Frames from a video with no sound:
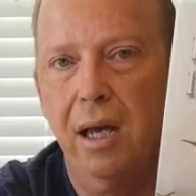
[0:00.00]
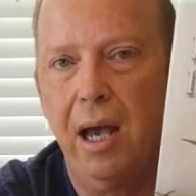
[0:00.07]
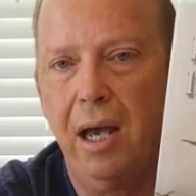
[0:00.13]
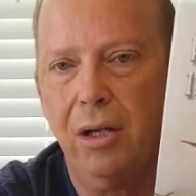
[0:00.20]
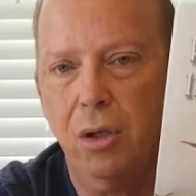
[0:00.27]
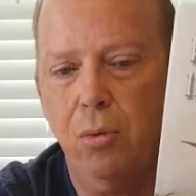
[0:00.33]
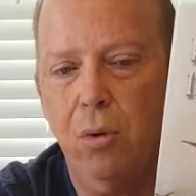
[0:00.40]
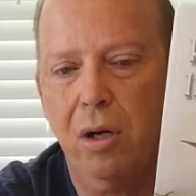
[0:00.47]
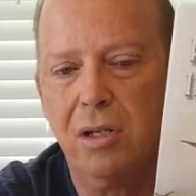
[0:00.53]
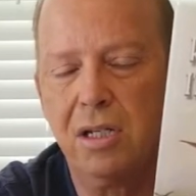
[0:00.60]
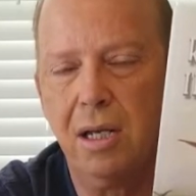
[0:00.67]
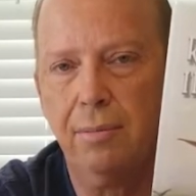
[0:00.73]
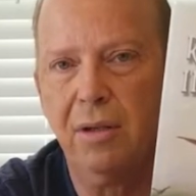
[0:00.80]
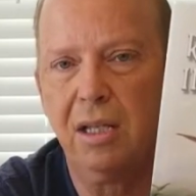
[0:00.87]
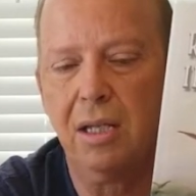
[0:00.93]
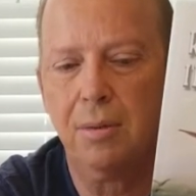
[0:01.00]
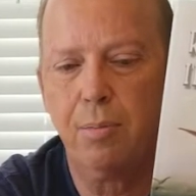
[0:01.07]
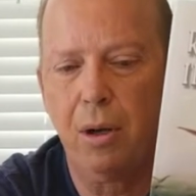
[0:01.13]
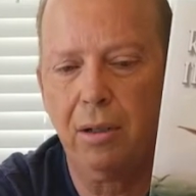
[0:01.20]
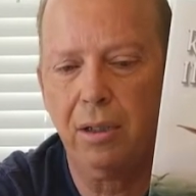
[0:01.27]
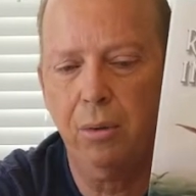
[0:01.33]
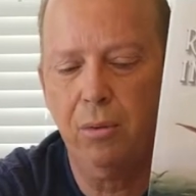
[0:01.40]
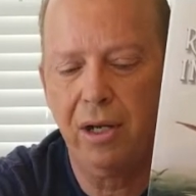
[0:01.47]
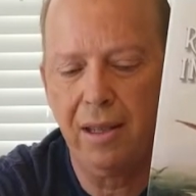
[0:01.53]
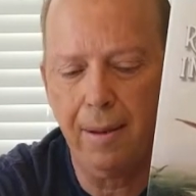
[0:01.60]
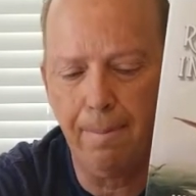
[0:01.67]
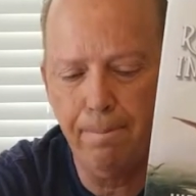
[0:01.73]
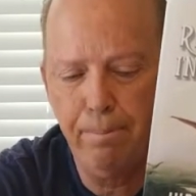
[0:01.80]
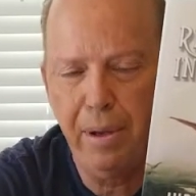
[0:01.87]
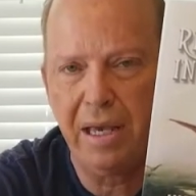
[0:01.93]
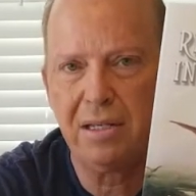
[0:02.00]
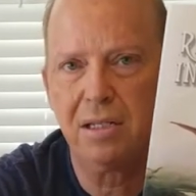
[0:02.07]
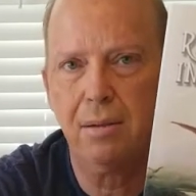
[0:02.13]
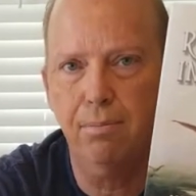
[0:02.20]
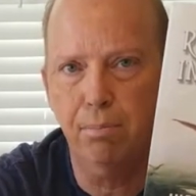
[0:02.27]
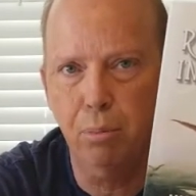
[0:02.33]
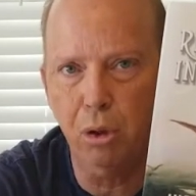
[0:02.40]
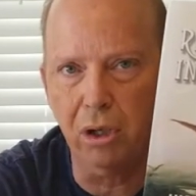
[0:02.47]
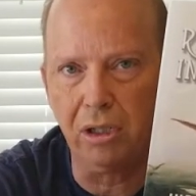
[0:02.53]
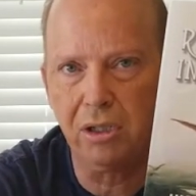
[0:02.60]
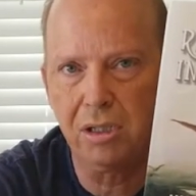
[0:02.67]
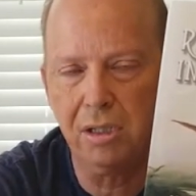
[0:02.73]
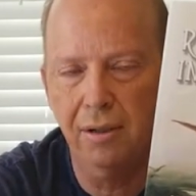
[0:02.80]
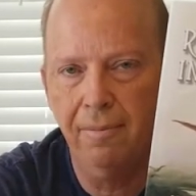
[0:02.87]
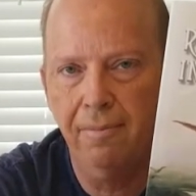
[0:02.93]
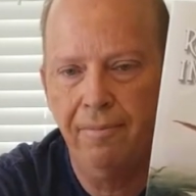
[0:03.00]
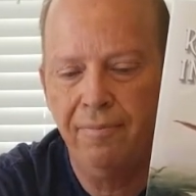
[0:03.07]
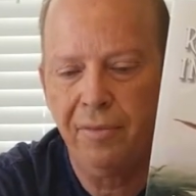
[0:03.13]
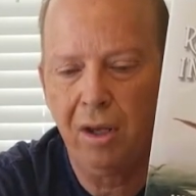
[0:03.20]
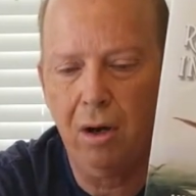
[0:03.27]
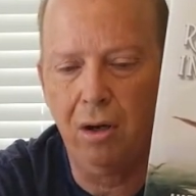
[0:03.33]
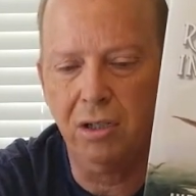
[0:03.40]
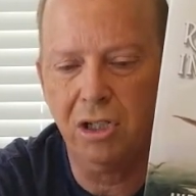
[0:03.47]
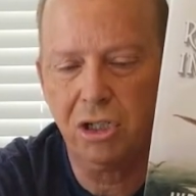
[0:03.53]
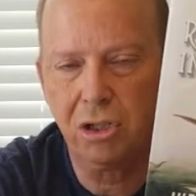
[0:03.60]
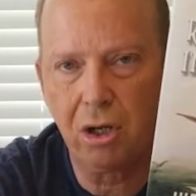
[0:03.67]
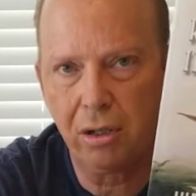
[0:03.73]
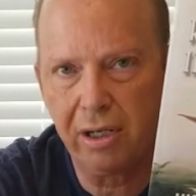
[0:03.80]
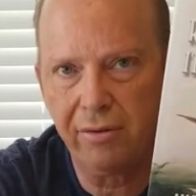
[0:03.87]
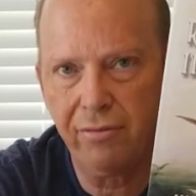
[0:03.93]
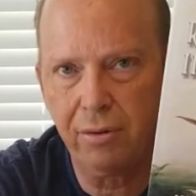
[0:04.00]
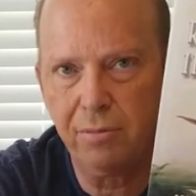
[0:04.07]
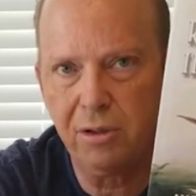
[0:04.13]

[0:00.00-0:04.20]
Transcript: and you want something that's probably one of the best books on starting from